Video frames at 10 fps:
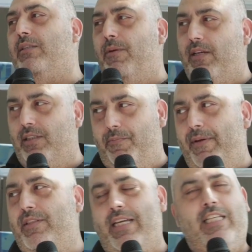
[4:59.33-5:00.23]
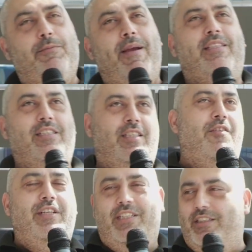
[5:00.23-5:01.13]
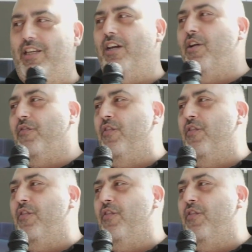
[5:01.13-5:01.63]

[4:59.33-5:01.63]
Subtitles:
because the building inspectors don't need to sign off